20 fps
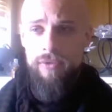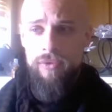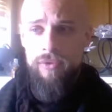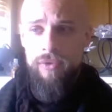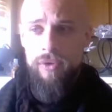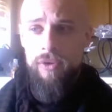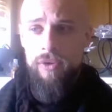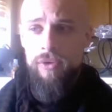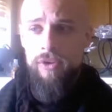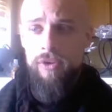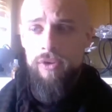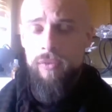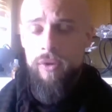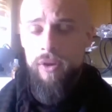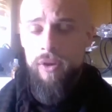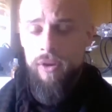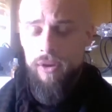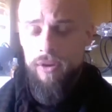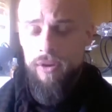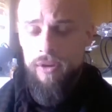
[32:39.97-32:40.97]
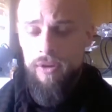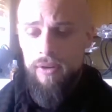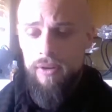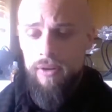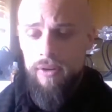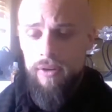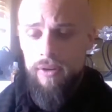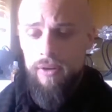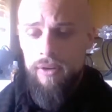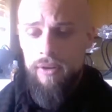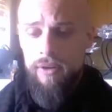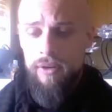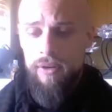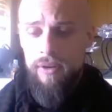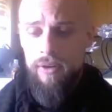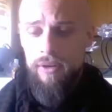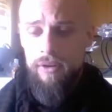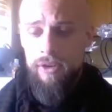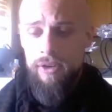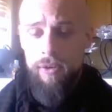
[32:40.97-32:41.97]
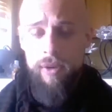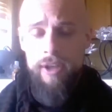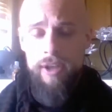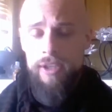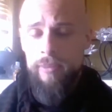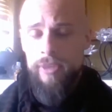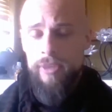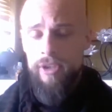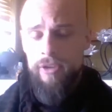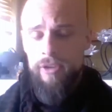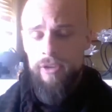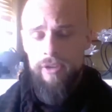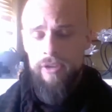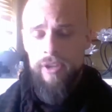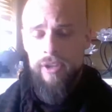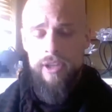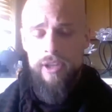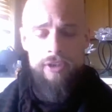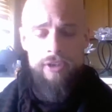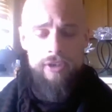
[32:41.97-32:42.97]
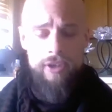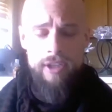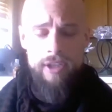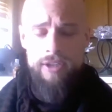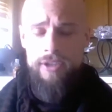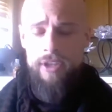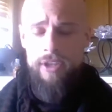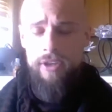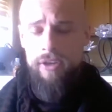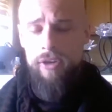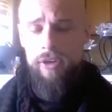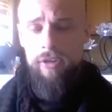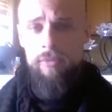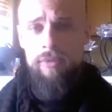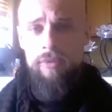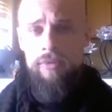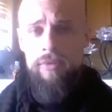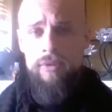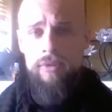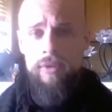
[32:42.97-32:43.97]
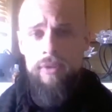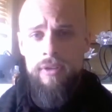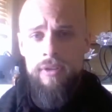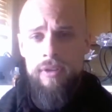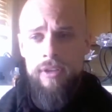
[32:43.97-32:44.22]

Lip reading: who you are. Do you want to be good and just and noble?